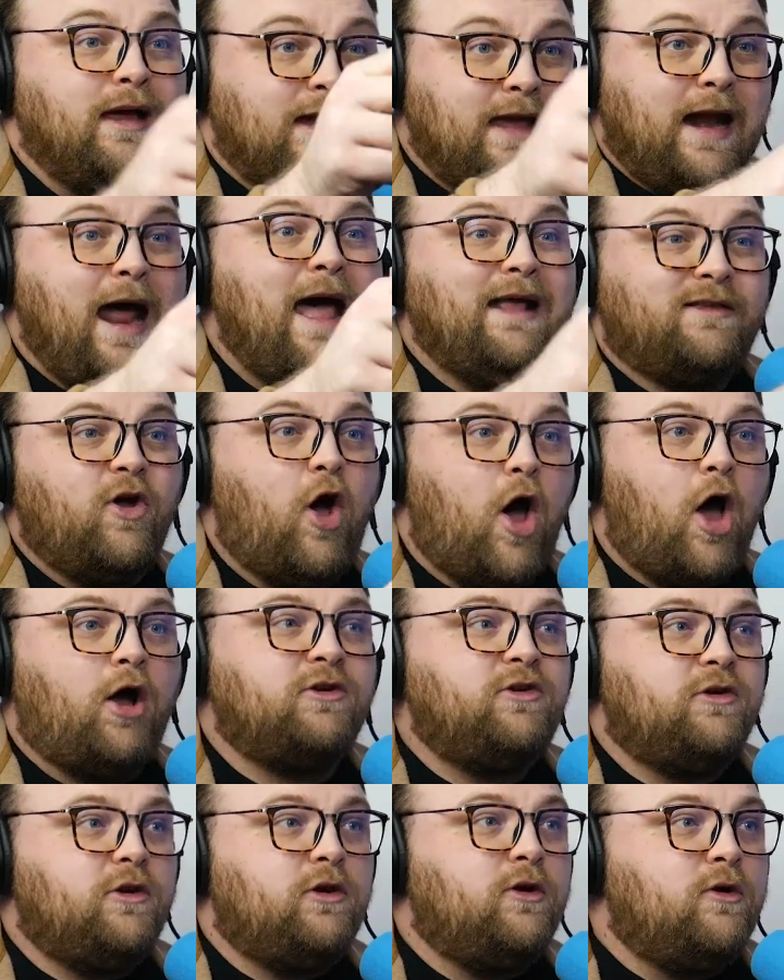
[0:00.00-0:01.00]
can I
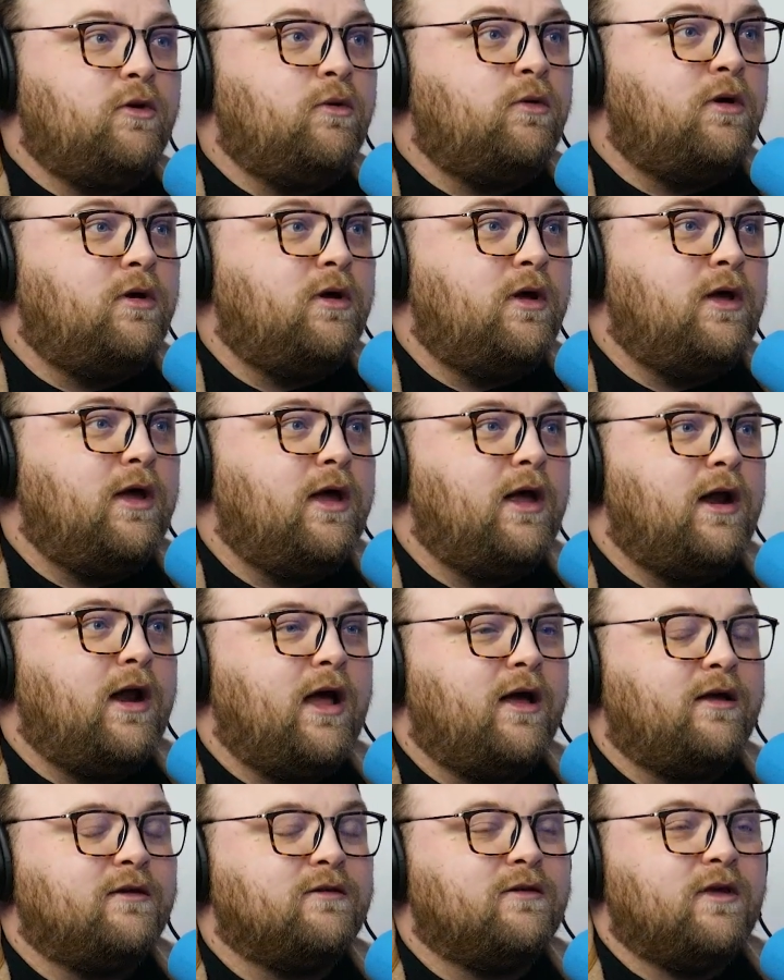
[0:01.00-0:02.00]
talk to you?
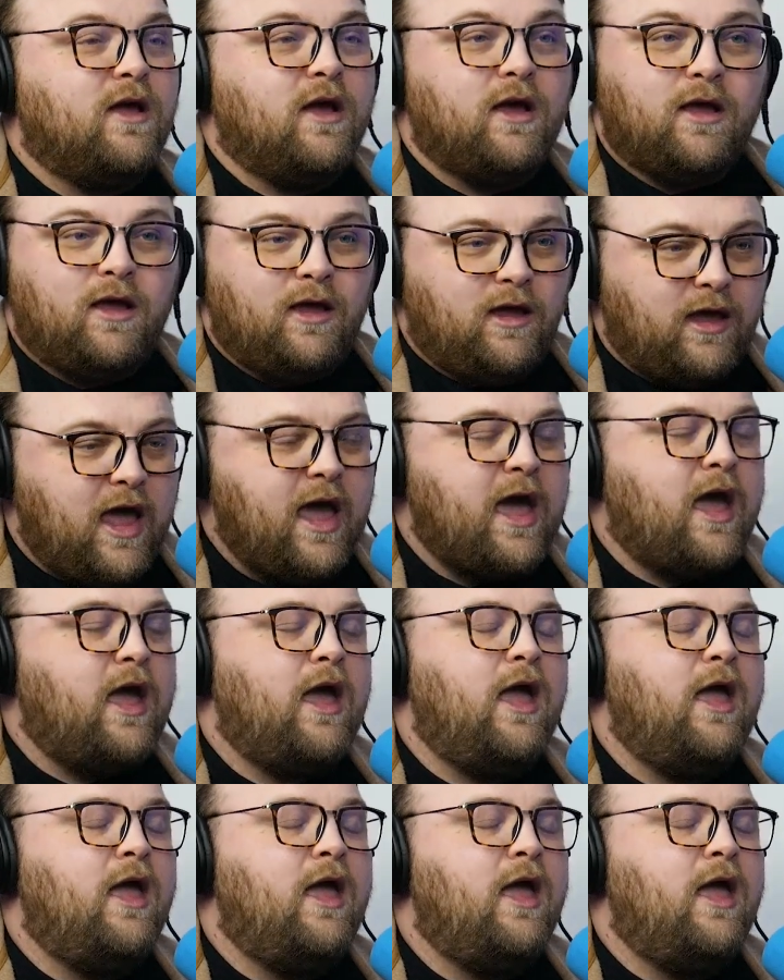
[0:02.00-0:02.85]
And I was like, yeah.